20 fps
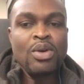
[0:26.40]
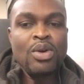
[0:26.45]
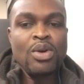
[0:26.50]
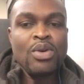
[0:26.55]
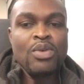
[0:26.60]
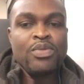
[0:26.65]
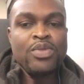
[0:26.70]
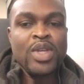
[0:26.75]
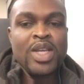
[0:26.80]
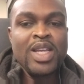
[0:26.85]

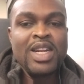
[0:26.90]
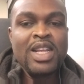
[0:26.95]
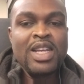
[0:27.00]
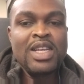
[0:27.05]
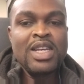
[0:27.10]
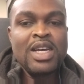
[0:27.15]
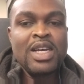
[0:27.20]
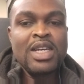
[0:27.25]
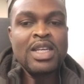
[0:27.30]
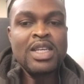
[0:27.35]
of
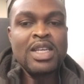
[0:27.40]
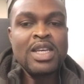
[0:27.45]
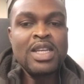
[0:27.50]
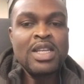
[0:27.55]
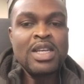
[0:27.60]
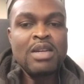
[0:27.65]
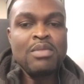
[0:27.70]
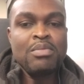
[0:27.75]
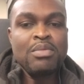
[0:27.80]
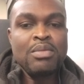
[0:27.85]
illegal
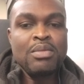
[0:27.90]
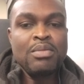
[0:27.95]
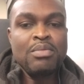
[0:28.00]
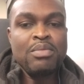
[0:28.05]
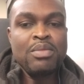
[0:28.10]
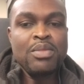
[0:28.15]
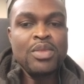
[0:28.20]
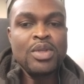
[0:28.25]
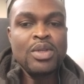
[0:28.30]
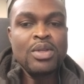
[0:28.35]
Kenyan
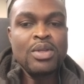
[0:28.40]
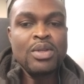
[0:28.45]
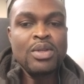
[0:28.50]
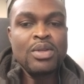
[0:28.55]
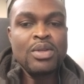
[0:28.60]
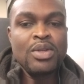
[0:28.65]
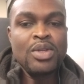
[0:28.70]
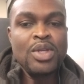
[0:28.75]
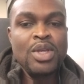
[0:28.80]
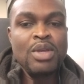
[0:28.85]

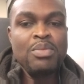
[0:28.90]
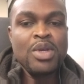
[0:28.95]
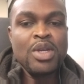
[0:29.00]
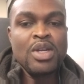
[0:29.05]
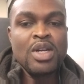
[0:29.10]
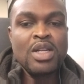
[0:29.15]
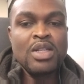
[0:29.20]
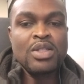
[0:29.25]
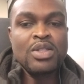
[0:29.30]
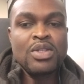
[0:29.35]

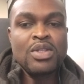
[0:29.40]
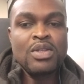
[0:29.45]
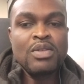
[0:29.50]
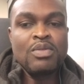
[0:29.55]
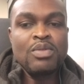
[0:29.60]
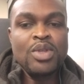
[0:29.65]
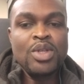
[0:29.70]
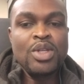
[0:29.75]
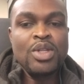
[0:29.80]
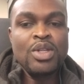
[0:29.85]
immigrants
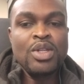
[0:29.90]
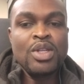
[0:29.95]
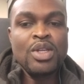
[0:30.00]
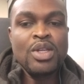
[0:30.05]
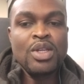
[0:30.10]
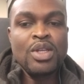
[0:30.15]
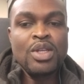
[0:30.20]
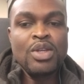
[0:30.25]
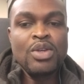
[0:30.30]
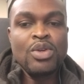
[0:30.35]
in
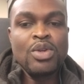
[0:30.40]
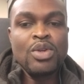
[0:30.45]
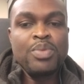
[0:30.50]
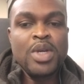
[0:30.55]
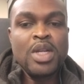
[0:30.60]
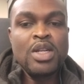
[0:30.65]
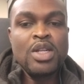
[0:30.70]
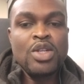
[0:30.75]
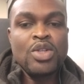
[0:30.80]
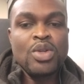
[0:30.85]
the
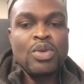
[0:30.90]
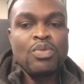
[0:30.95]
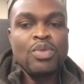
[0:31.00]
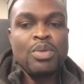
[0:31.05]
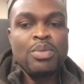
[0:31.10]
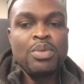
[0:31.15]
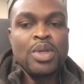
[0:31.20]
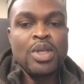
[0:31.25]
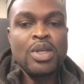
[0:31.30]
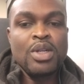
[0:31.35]
European nation
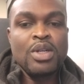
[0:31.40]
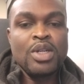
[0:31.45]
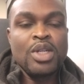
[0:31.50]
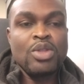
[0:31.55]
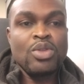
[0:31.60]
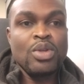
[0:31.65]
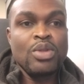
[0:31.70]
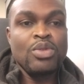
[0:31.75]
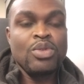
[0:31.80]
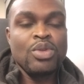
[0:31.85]
will be
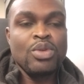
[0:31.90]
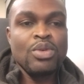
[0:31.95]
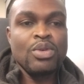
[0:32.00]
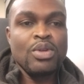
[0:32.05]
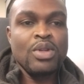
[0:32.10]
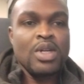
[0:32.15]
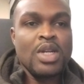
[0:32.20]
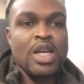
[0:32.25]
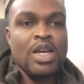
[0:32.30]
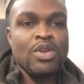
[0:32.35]
returned to
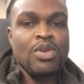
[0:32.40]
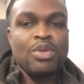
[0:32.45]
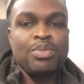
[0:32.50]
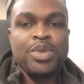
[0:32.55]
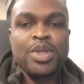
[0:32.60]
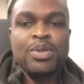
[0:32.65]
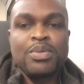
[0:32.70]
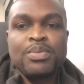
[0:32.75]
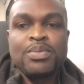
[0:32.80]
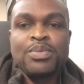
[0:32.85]

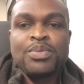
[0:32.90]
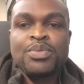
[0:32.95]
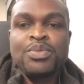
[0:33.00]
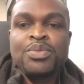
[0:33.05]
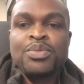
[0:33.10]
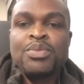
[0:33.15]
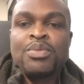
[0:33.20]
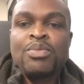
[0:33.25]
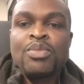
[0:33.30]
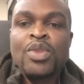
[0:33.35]
Nairobi.
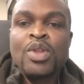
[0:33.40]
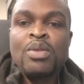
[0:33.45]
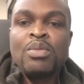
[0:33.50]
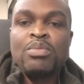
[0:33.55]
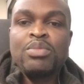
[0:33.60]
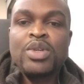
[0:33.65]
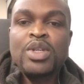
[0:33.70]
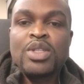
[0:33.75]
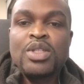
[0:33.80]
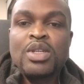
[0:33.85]

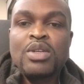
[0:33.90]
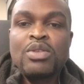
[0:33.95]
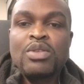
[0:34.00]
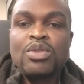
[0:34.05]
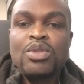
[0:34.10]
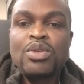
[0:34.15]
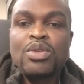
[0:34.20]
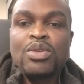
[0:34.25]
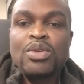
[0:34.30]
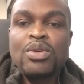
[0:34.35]
President
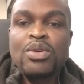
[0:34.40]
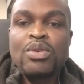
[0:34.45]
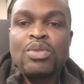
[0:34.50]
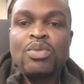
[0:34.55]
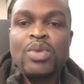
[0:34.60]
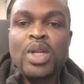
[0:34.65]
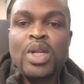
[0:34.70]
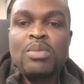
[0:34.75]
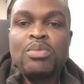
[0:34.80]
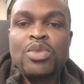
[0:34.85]
Ruto,
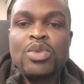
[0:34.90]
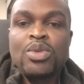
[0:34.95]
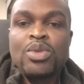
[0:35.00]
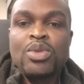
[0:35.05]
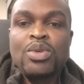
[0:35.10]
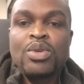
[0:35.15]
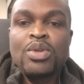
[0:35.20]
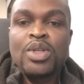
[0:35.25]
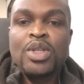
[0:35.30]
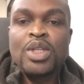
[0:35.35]
William
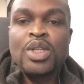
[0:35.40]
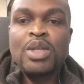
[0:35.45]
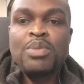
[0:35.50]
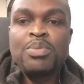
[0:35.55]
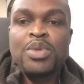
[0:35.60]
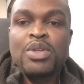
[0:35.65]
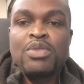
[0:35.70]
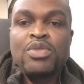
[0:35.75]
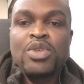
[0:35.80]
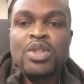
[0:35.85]
Ruto, in a
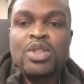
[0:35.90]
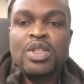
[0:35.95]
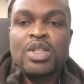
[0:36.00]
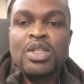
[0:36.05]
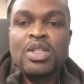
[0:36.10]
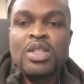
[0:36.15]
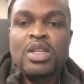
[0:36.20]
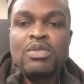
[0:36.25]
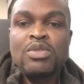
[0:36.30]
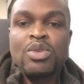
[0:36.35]
previous
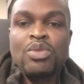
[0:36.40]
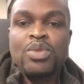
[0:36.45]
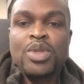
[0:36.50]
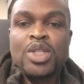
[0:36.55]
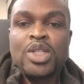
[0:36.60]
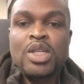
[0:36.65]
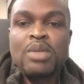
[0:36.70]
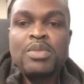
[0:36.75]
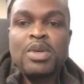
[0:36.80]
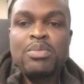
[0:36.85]
interview
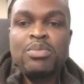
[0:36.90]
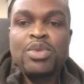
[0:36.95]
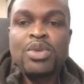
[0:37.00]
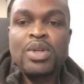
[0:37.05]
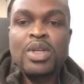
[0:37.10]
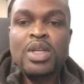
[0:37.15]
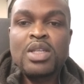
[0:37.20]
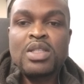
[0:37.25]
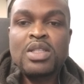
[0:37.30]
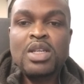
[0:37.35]
with German
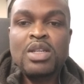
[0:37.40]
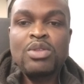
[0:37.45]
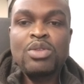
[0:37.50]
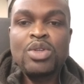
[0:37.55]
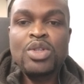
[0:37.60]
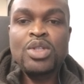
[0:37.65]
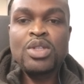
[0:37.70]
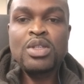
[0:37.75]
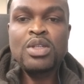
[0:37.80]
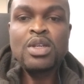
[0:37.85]
broadcaster
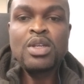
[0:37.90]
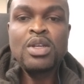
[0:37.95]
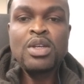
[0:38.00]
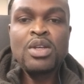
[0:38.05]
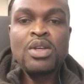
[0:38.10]
Deutsche